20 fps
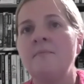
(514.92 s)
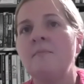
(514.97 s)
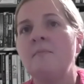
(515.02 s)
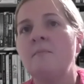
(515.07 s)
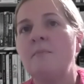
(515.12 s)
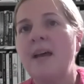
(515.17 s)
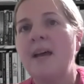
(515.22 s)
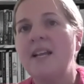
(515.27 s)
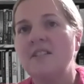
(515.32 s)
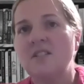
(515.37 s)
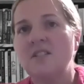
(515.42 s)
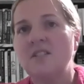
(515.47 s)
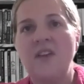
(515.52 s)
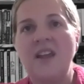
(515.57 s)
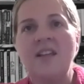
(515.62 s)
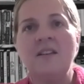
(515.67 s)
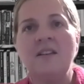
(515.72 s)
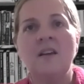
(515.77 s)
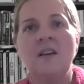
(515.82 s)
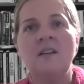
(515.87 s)

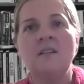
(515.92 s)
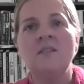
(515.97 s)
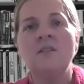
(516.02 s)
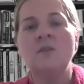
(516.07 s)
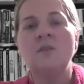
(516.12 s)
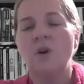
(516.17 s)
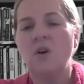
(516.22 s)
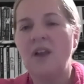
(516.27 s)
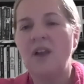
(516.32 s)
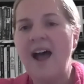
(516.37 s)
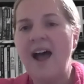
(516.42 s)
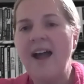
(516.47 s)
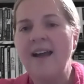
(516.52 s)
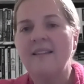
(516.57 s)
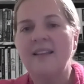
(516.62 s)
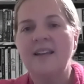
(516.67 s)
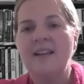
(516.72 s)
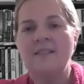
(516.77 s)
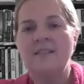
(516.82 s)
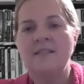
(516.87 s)
Pennsylvania, Rhode
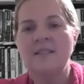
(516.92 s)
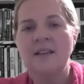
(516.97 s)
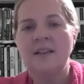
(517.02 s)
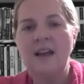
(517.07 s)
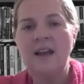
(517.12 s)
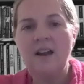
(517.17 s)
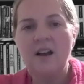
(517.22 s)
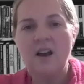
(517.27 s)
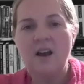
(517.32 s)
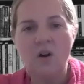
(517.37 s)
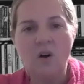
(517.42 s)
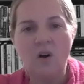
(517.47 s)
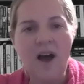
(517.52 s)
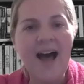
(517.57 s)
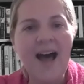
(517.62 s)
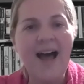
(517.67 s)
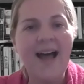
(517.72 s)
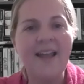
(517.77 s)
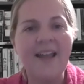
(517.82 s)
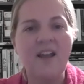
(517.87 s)
Island,
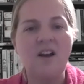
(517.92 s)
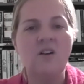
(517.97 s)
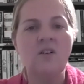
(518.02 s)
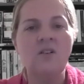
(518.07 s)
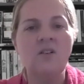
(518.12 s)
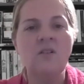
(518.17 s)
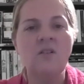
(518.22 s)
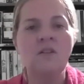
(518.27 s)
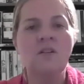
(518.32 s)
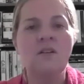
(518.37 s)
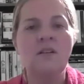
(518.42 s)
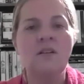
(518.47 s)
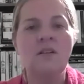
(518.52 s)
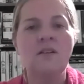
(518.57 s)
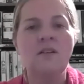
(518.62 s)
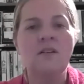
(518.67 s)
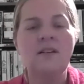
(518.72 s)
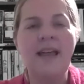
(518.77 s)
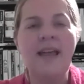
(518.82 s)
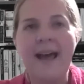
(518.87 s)
Ohio,
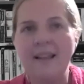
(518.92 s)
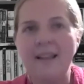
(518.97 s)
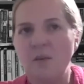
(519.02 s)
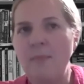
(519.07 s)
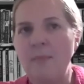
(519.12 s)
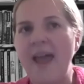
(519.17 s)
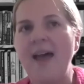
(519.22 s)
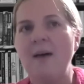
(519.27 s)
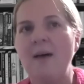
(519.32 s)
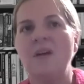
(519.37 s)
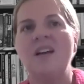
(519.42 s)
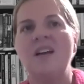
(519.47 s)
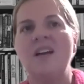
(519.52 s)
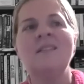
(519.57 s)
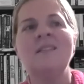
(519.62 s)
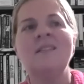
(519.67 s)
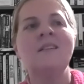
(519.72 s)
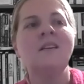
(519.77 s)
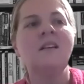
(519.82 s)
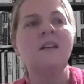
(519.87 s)
Alabama,
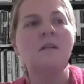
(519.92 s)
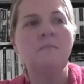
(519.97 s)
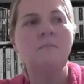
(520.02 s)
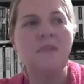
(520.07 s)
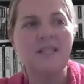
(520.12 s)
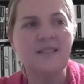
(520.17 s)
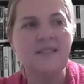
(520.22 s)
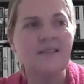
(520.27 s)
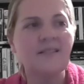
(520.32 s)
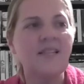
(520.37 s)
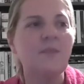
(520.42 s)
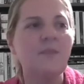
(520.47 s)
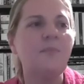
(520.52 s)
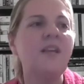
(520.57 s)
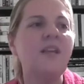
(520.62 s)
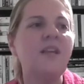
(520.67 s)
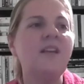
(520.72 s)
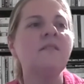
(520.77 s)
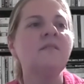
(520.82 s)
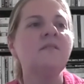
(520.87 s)

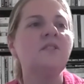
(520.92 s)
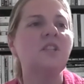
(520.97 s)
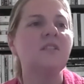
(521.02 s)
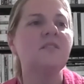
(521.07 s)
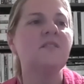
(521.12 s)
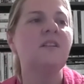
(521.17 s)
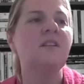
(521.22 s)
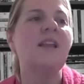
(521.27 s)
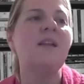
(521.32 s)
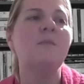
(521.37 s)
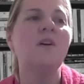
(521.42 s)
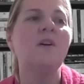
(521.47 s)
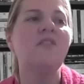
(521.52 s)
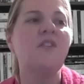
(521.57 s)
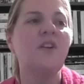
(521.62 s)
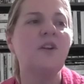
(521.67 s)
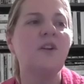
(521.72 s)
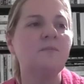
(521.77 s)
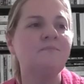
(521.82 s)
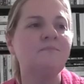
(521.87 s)
Mississippi, just to name a
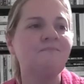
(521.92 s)
few.